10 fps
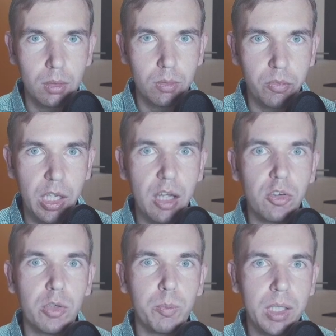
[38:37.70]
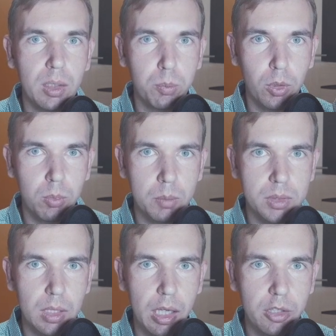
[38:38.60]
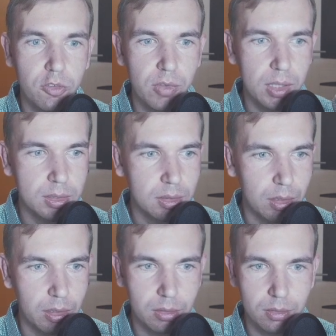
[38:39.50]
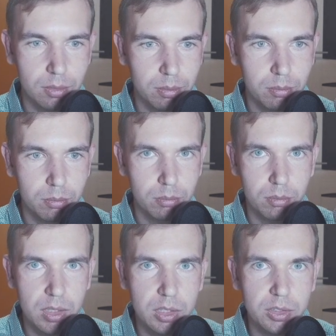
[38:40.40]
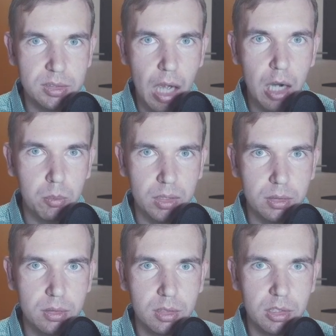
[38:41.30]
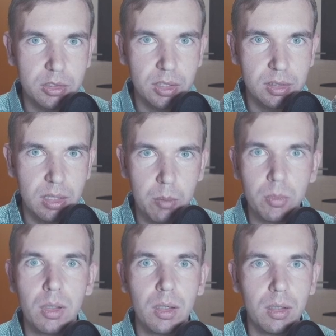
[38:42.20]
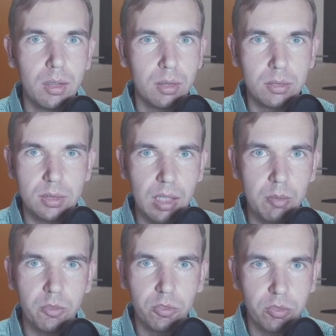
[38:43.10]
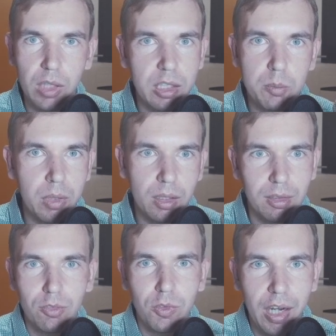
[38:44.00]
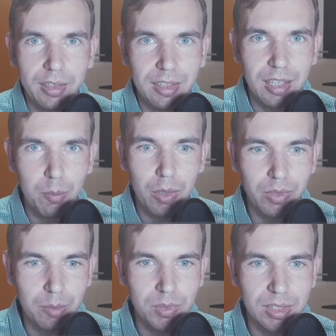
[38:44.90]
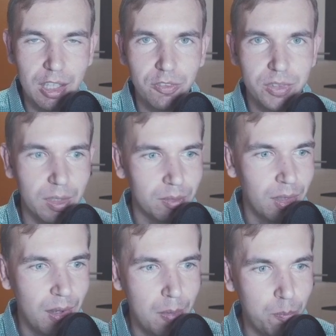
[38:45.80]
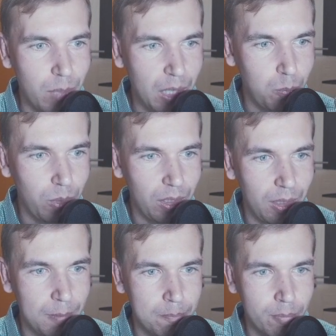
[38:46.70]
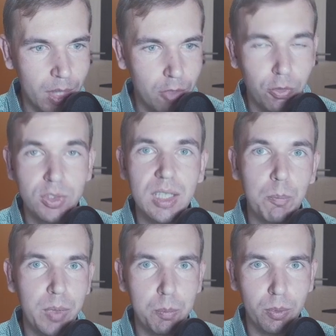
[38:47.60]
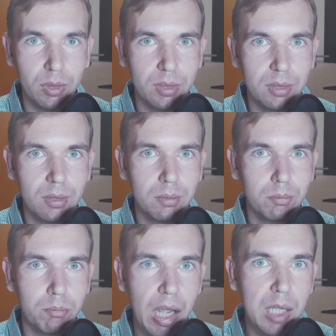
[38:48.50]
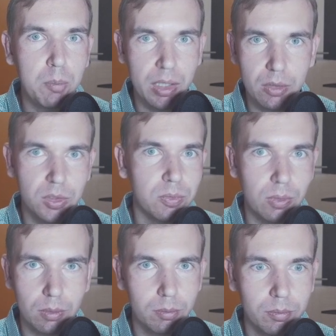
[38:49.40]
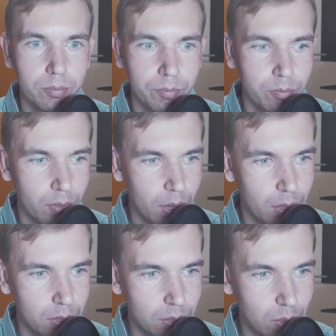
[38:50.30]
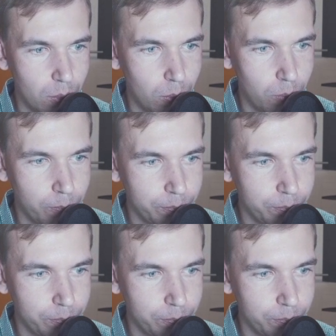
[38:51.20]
we have bigger problems ahead of us, and this is just harmless. This is just some Vladimir writing about himself, and maybe for some people it may be useful. So